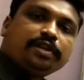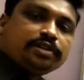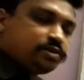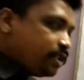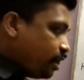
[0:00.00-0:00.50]

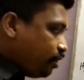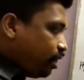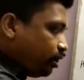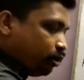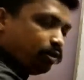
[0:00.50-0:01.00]
So they are
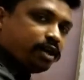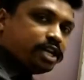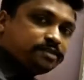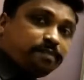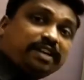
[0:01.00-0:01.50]
all
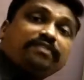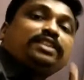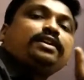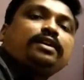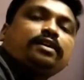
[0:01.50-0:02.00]
donors, but
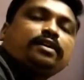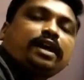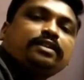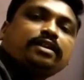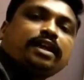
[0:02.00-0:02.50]
they
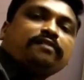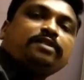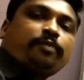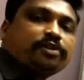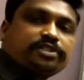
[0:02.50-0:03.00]
are
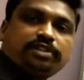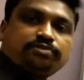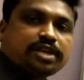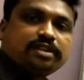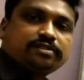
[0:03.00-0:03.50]
having positive
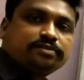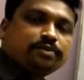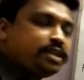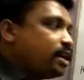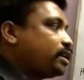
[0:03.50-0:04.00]
charge. So
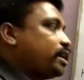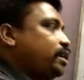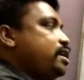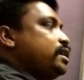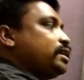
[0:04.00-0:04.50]
they are
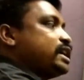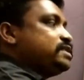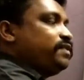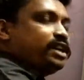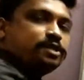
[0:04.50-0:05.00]

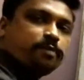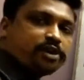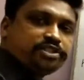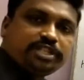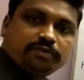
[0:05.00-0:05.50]
classified as
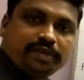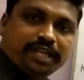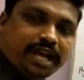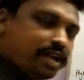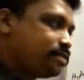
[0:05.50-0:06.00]
positive
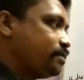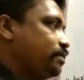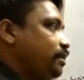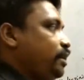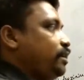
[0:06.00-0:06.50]
ligands.
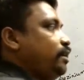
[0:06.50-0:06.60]
Right.